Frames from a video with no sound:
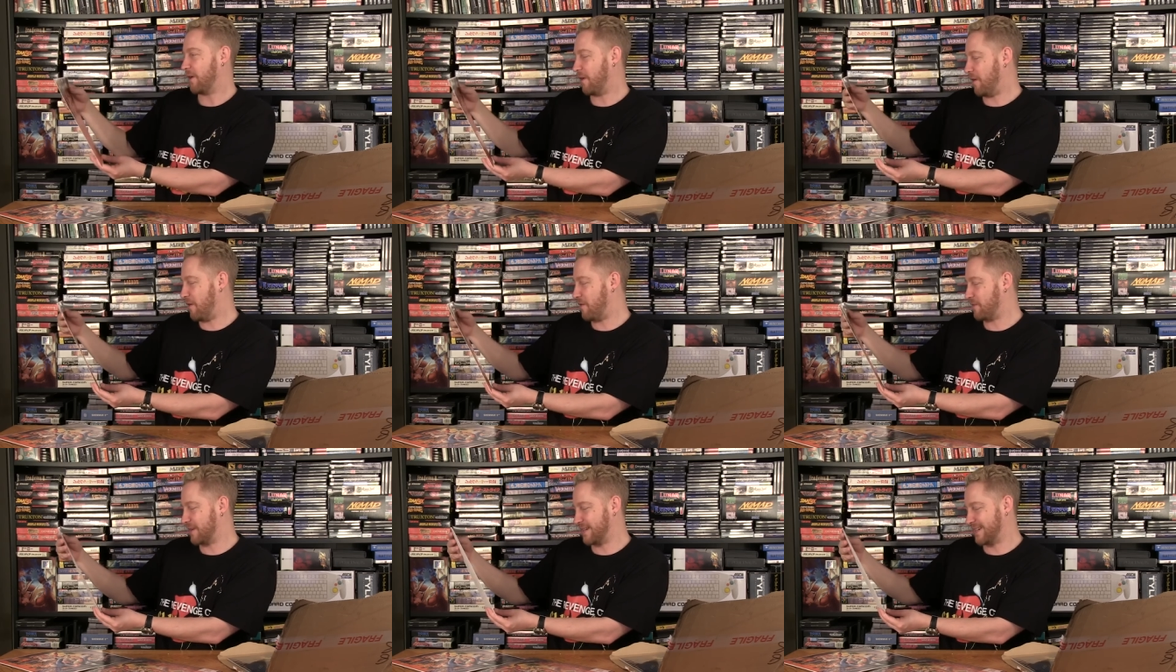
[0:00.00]

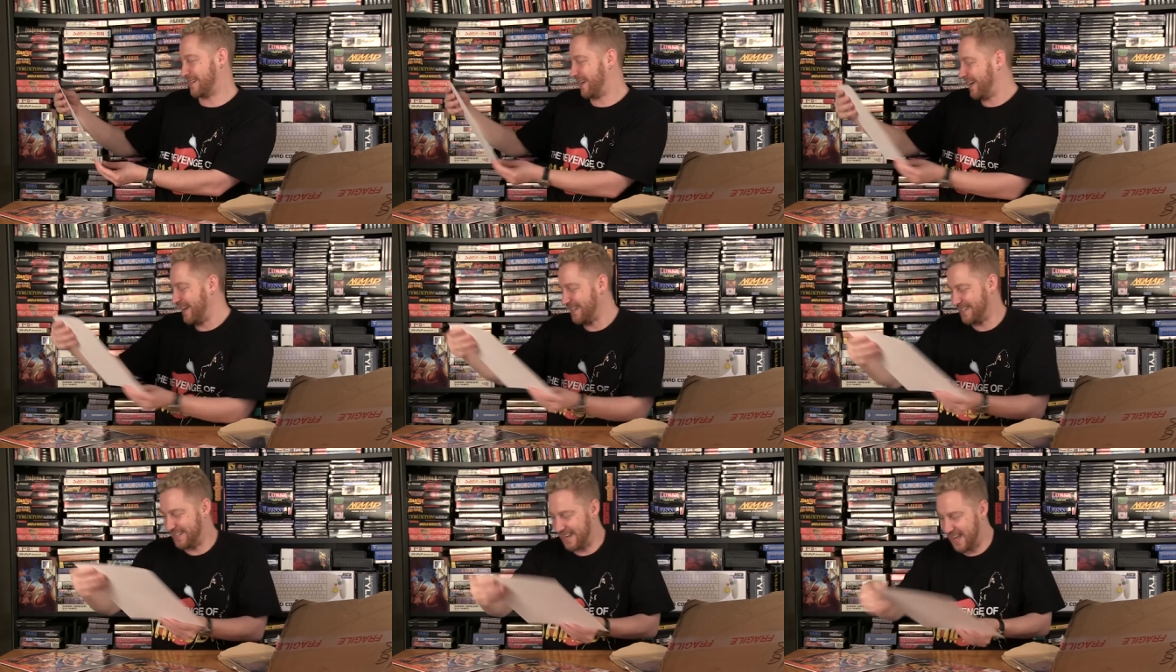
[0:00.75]
Oh,
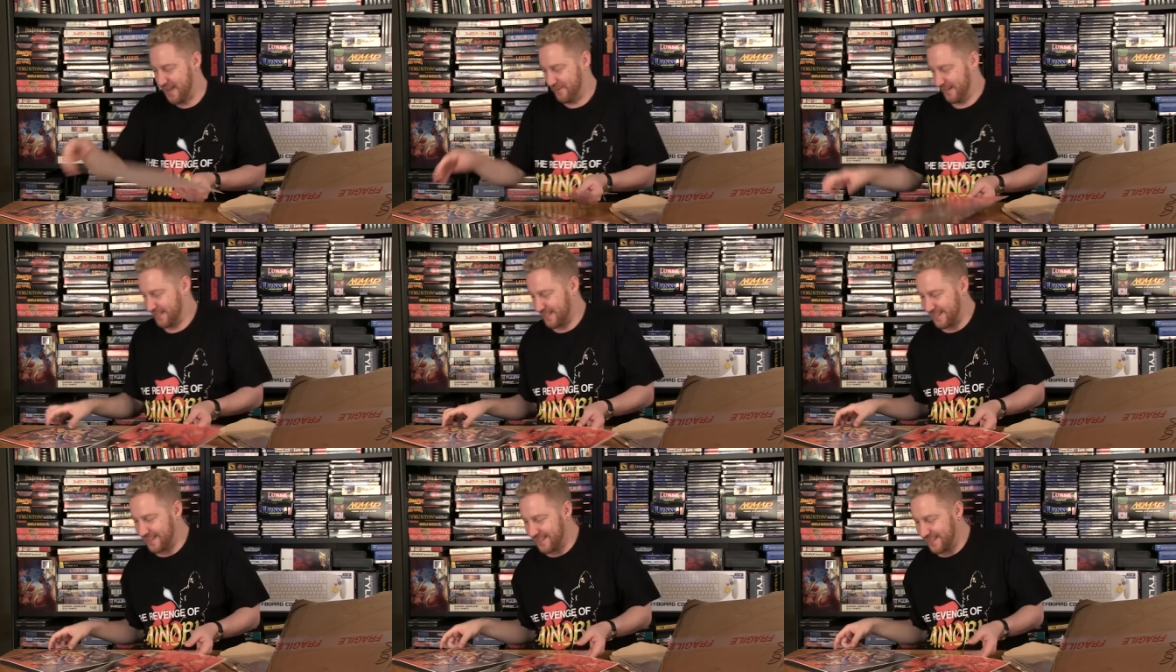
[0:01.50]
god damn it.